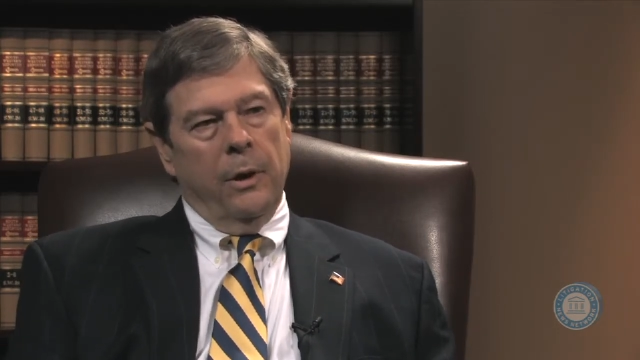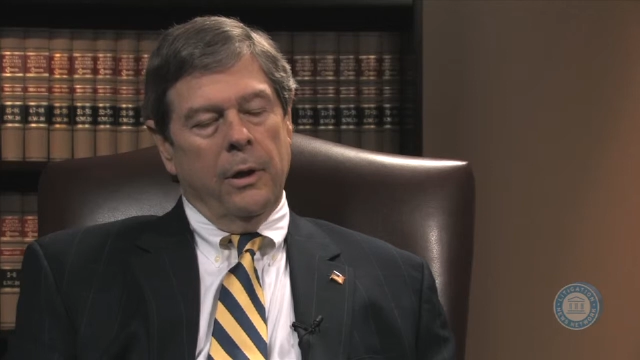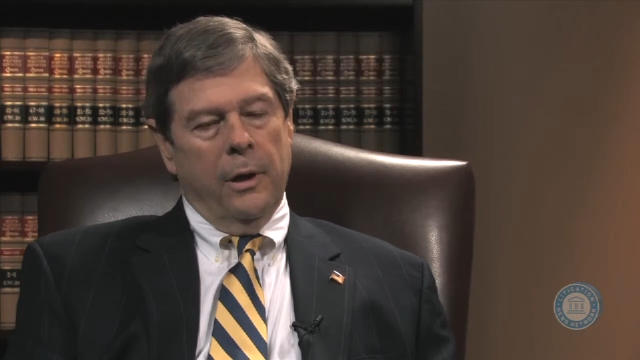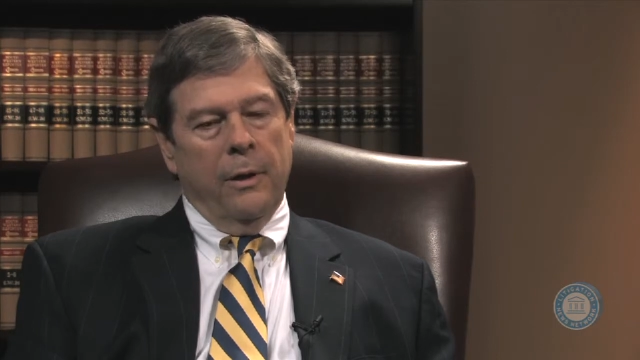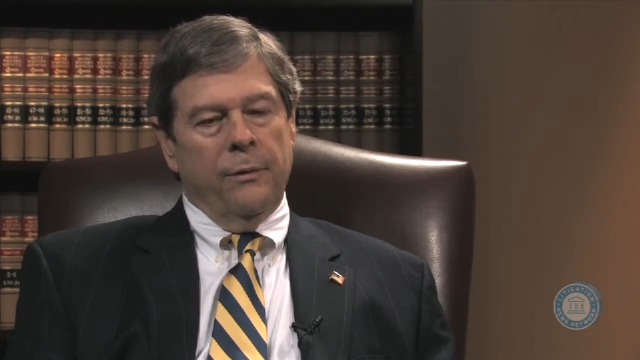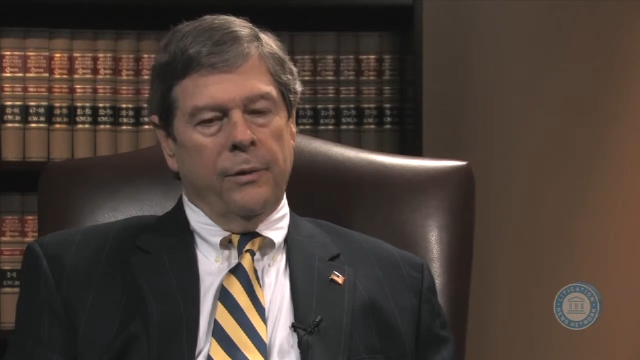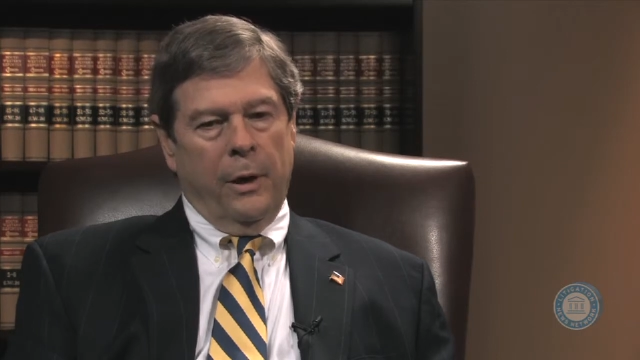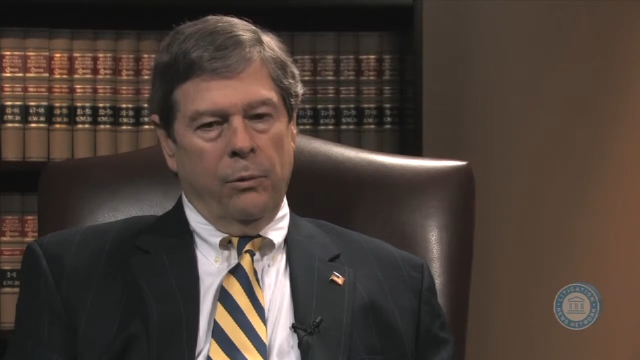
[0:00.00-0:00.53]

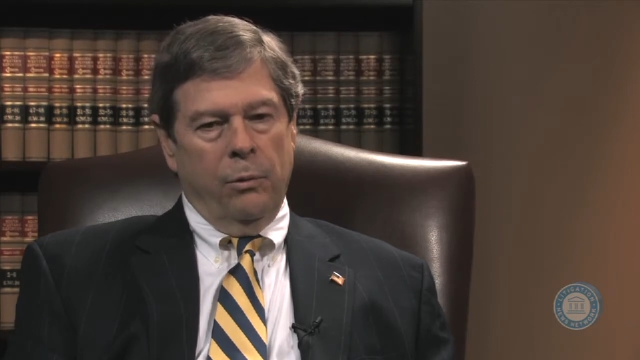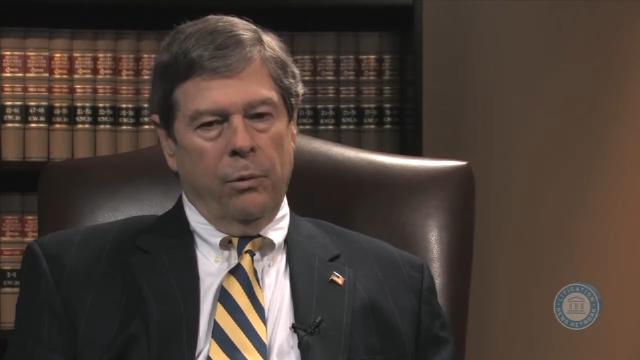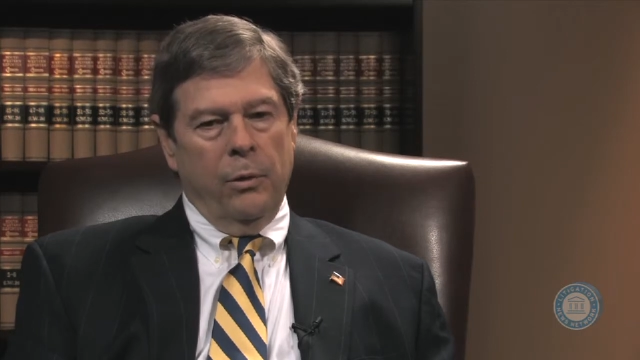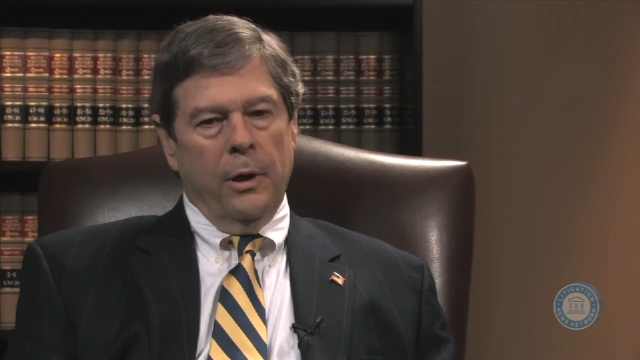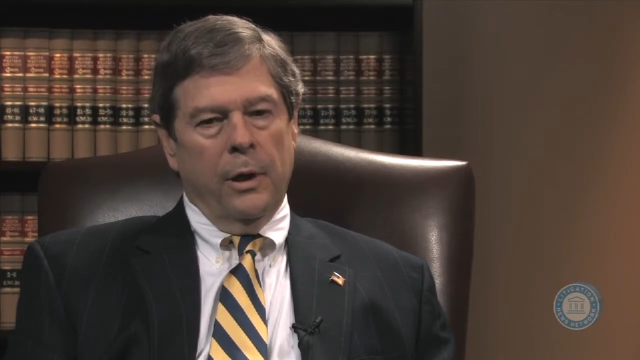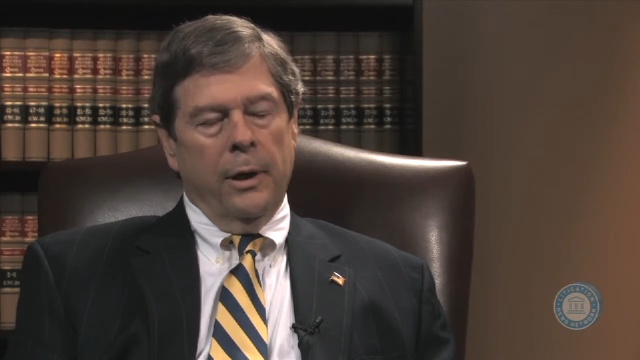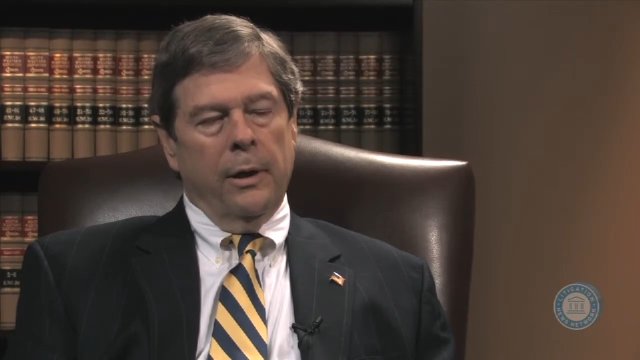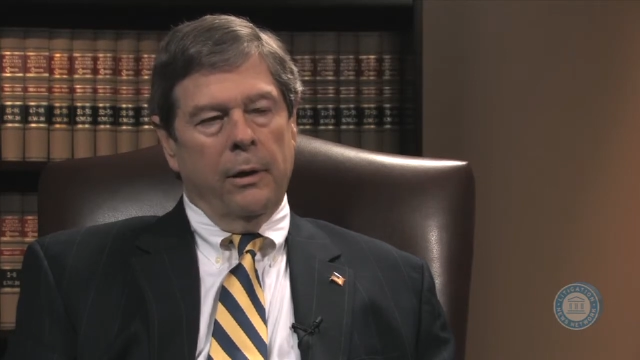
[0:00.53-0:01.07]
if they
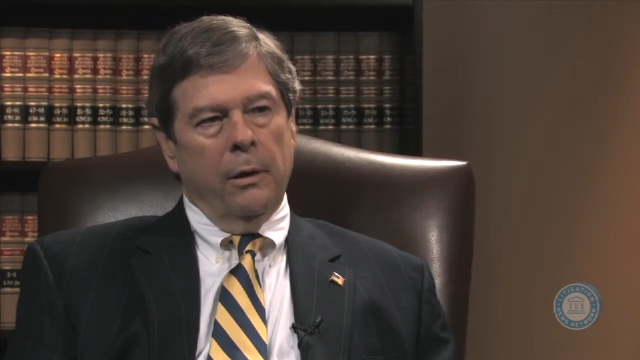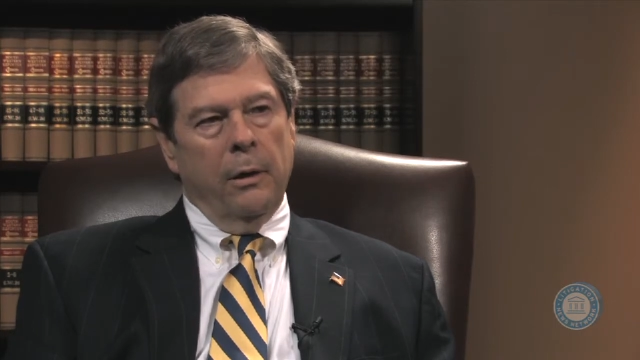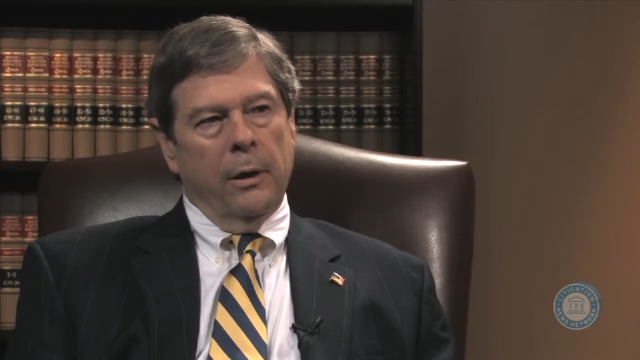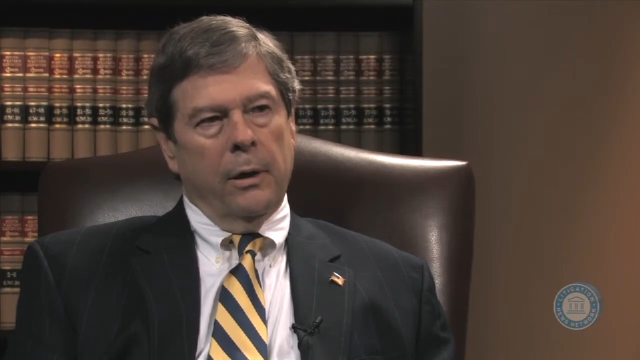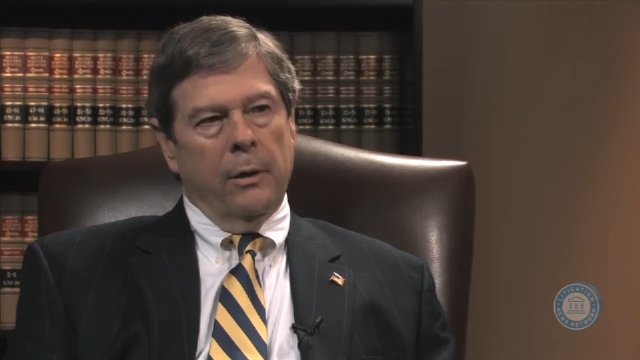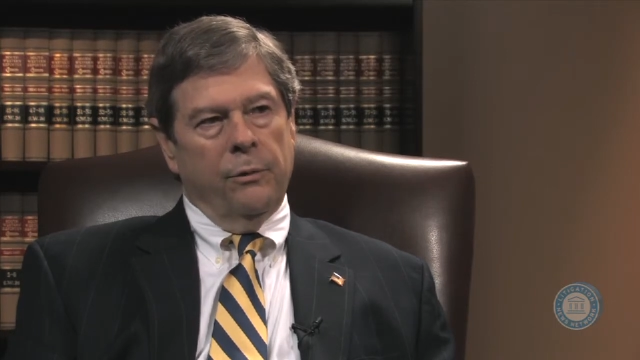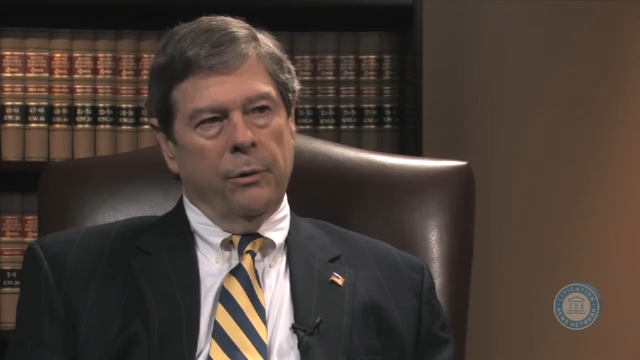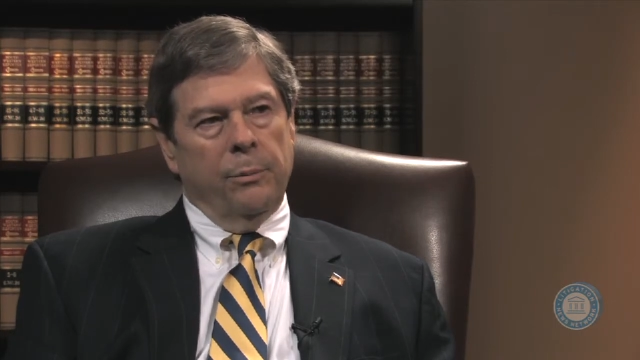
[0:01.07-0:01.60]
really are
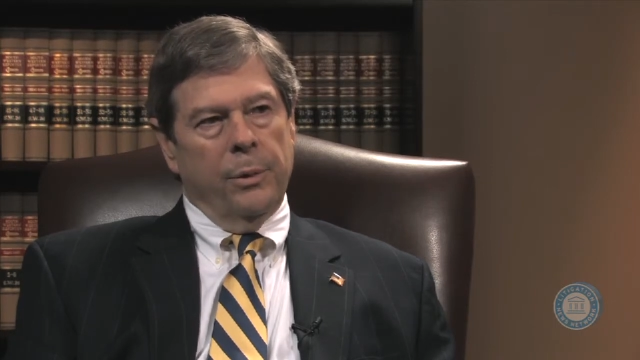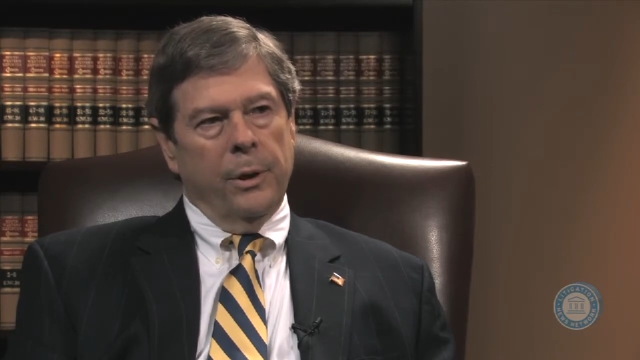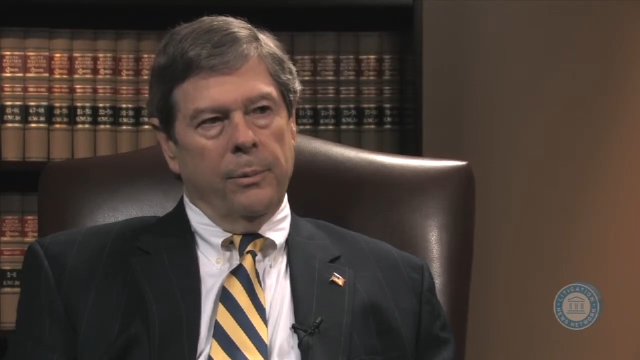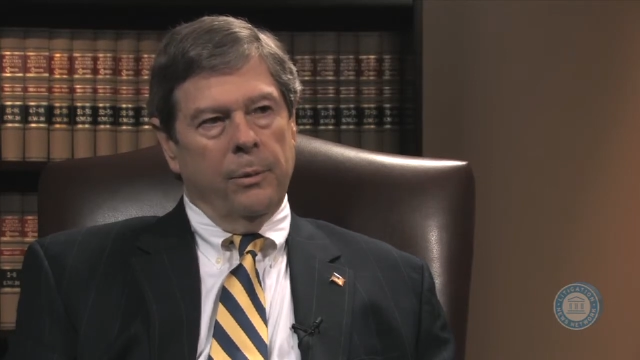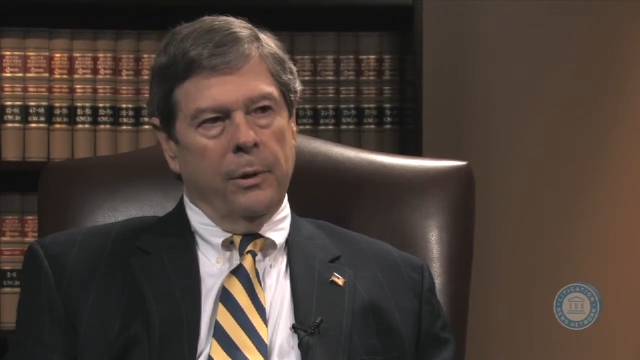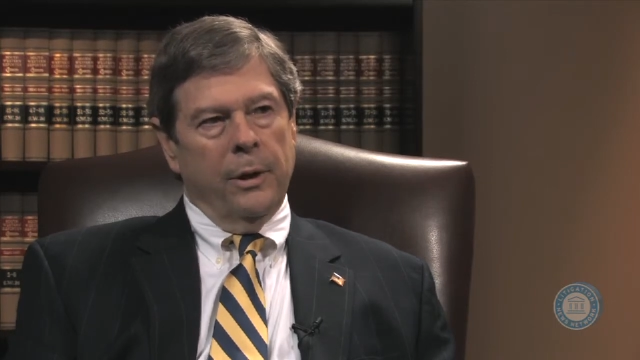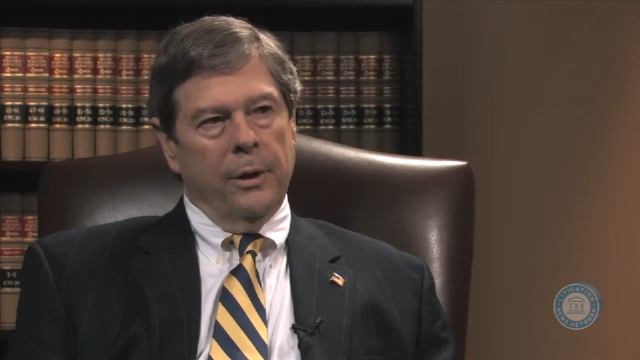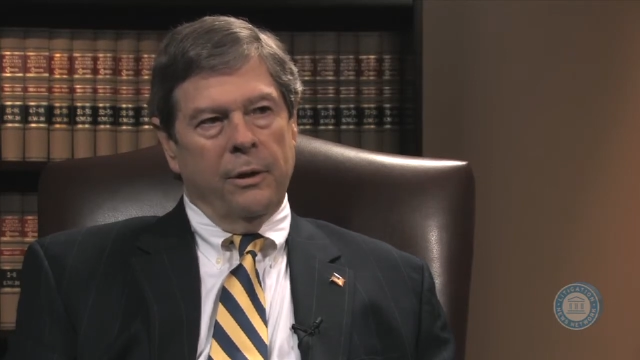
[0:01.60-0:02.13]
looking for
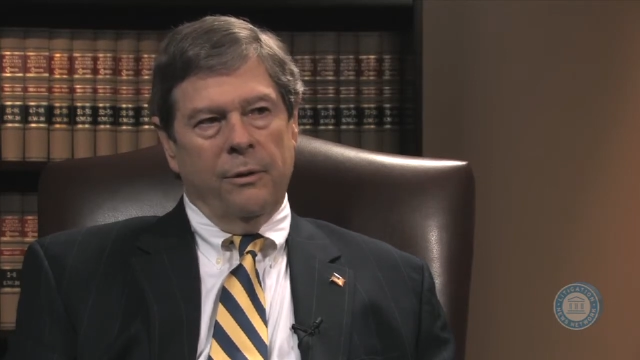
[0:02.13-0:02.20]
people at